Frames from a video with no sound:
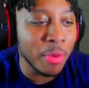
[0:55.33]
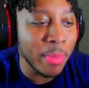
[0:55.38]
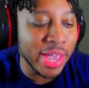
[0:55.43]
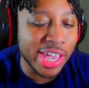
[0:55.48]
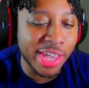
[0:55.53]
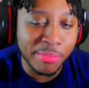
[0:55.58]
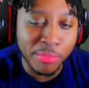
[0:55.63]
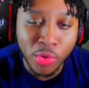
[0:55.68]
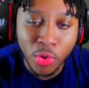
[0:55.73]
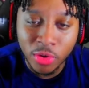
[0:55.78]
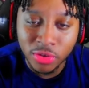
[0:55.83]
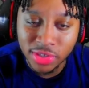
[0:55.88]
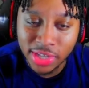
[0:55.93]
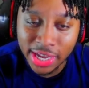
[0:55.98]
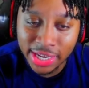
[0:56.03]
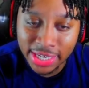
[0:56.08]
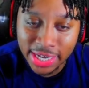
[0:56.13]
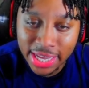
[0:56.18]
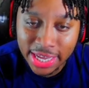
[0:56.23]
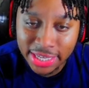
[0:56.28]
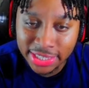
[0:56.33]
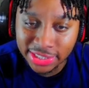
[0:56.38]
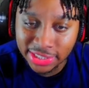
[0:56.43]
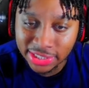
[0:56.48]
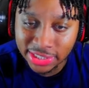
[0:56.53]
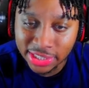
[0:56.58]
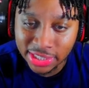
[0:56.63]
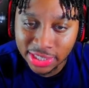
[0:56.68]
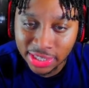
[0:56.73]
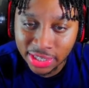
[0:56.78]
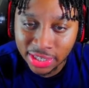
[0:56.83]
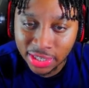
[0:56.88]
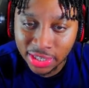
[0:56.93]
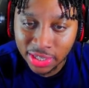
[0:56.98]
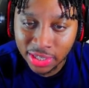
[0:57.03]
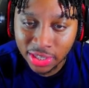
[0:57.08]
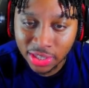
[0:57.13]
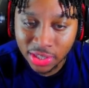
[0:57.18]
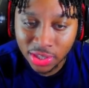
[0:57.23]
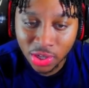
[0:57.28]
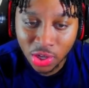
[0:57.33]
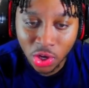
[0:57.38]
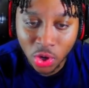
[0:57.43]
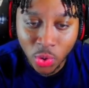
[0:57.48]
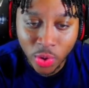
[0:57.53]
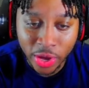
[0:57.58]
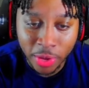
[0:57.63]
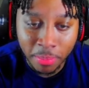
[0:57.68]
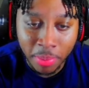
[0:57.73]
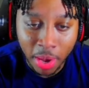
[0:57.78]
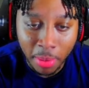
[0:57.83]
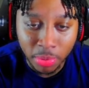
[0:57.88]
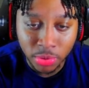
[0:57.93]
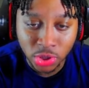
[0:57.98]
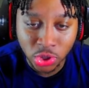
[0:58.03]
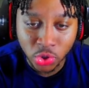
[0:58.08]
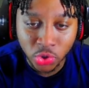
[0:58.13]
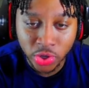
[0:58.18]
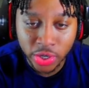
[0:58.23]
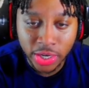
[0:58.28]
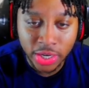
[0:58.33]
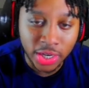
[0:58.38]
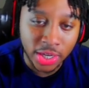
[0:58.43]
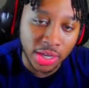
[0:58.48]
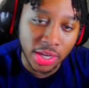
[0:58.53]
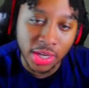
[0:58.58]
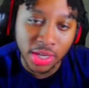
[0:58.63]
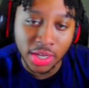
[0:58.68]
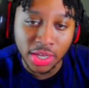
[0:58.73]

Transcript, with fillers: making moves like this? Little quick bubble screen.